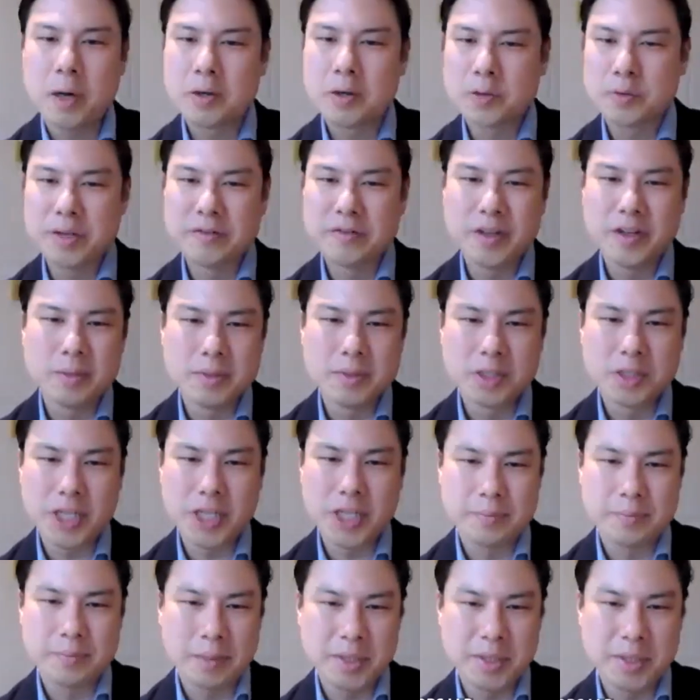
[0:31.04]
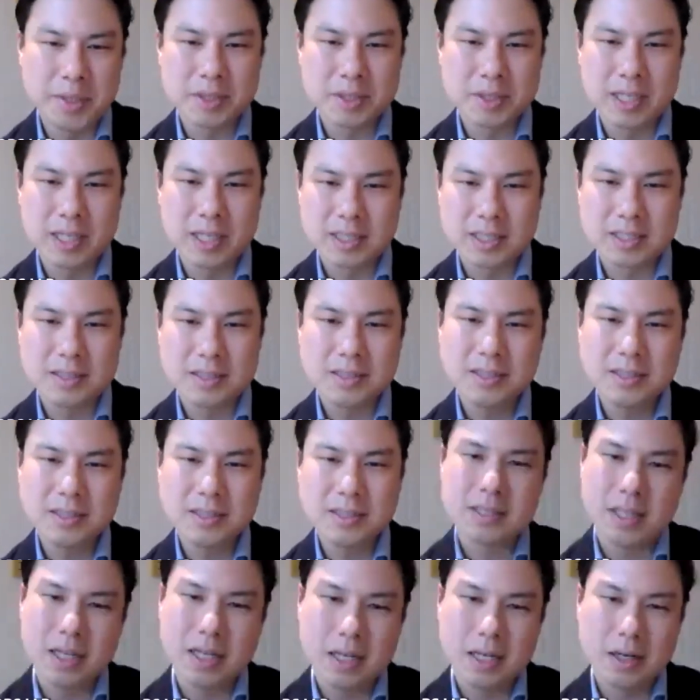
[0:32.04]
of JMW Solicitors.
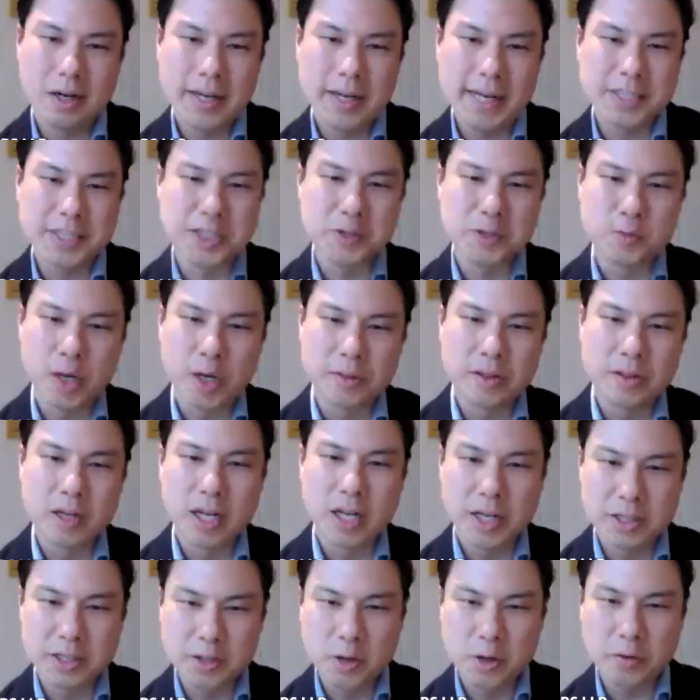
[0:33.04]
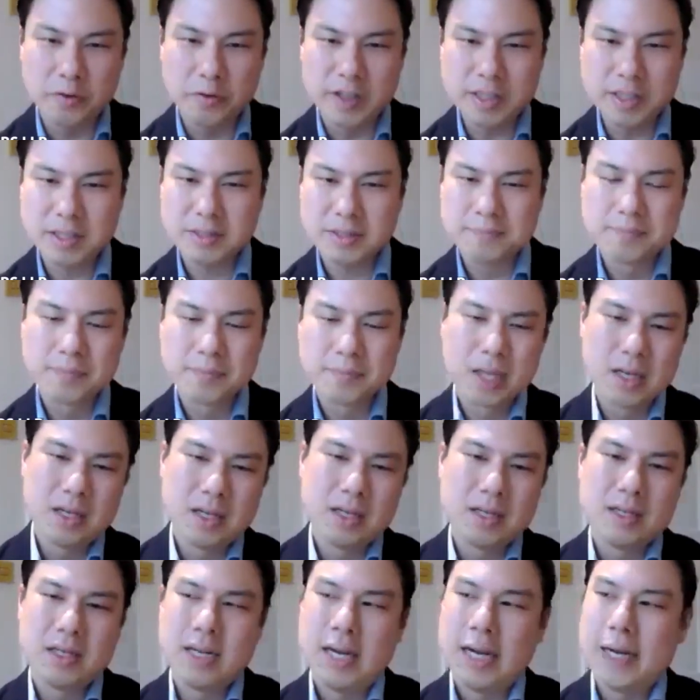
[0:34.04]
I actually run the London office.
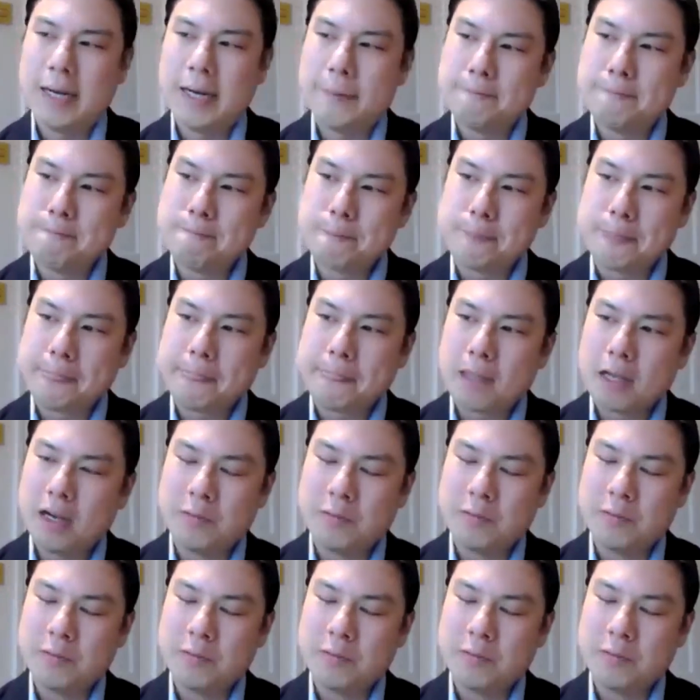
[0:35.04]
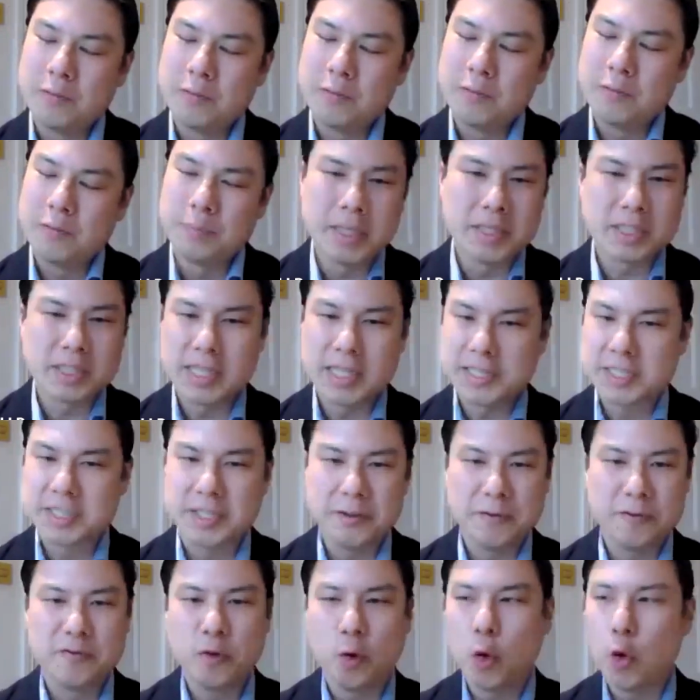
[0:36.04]
I've been a solicitor
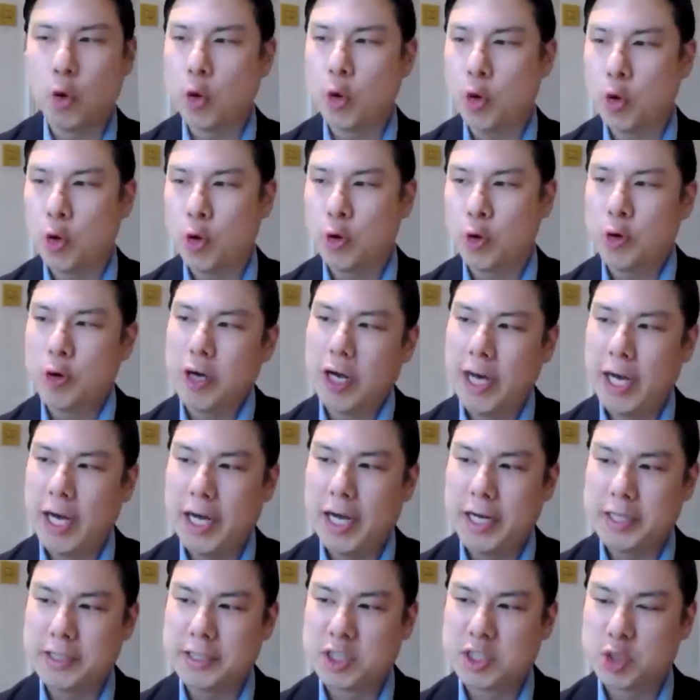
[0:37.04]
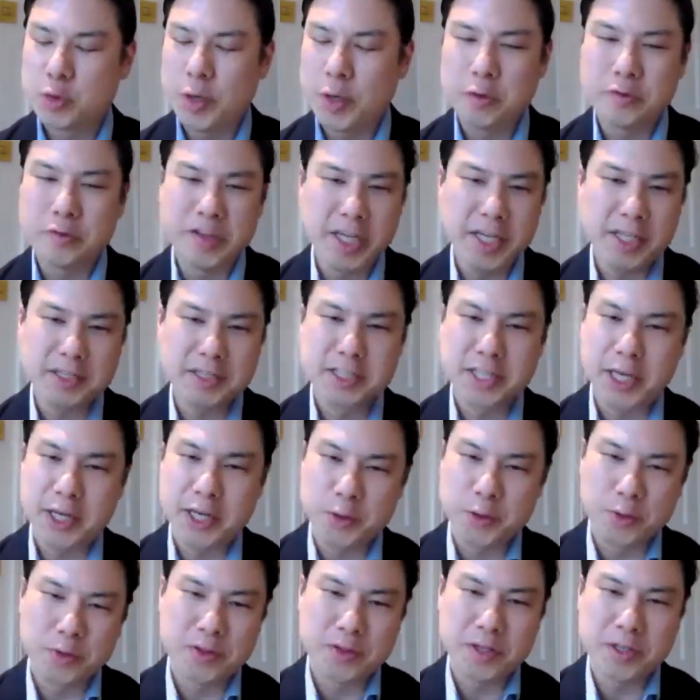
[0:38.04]
for 12 years, going
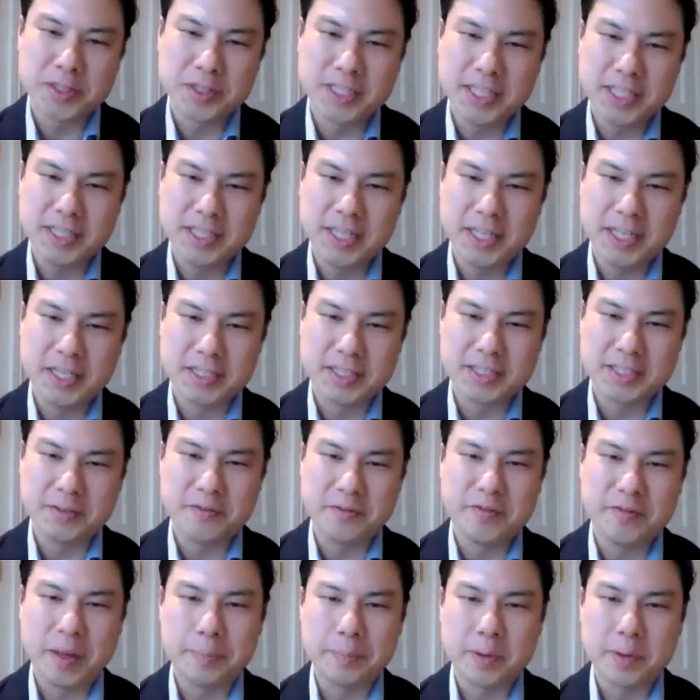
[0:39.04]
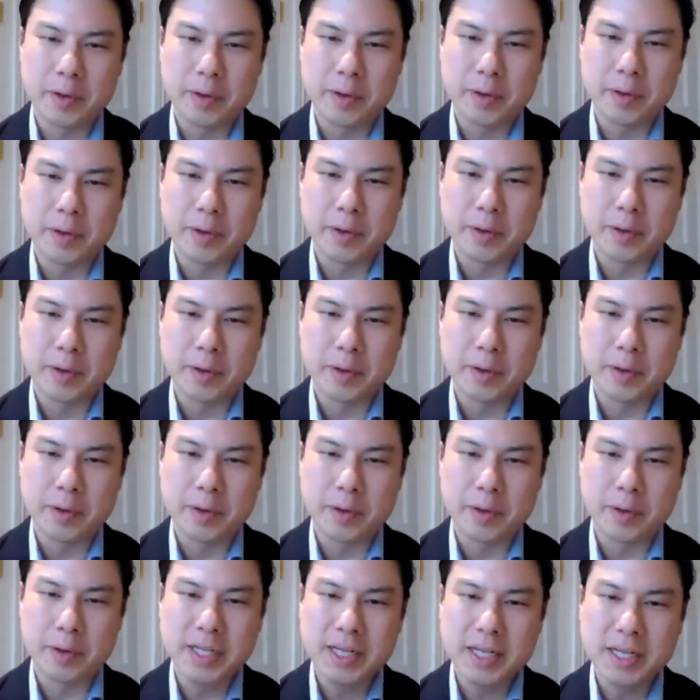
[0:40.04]
on 13 years in February.
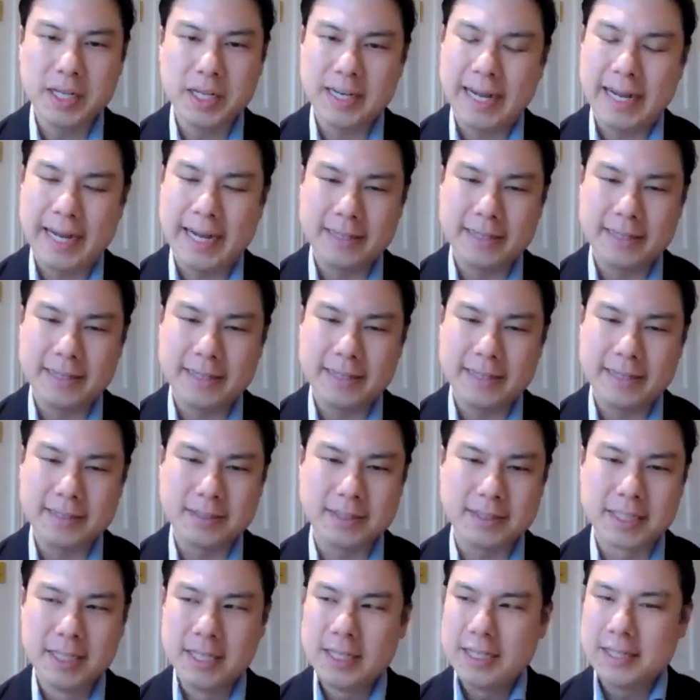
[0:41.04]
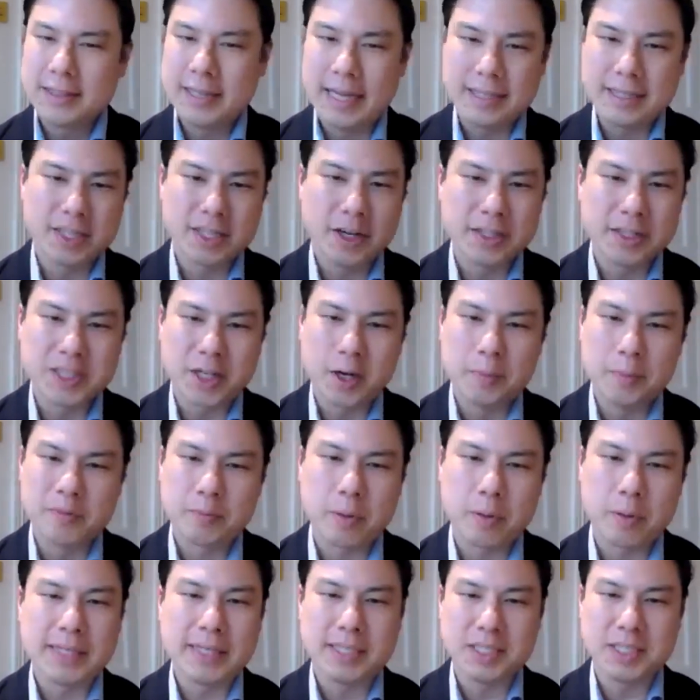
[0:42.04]
And that entire time I've
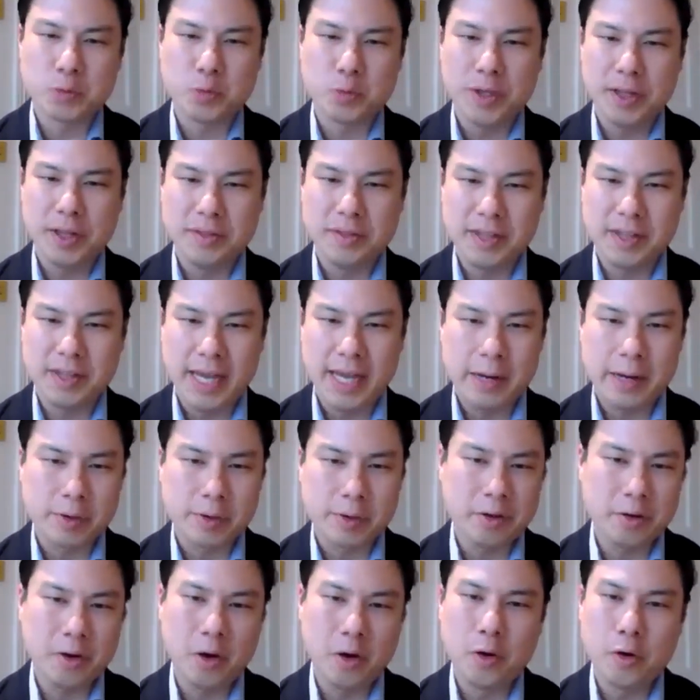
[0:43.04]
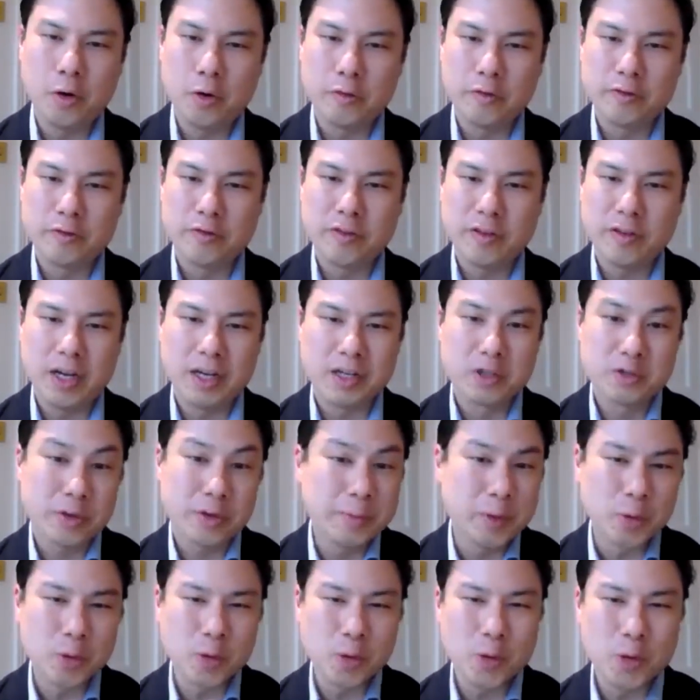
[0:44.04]
practiced within the area of
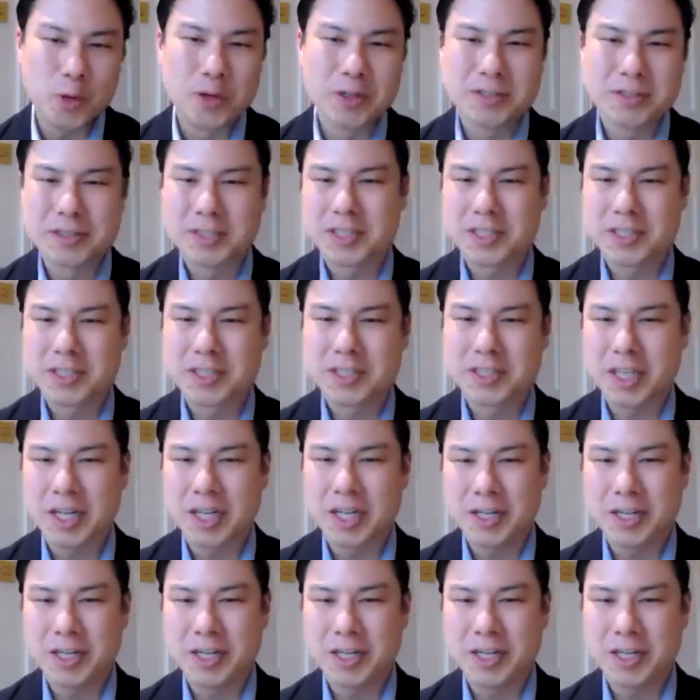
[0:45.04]
criminal law. So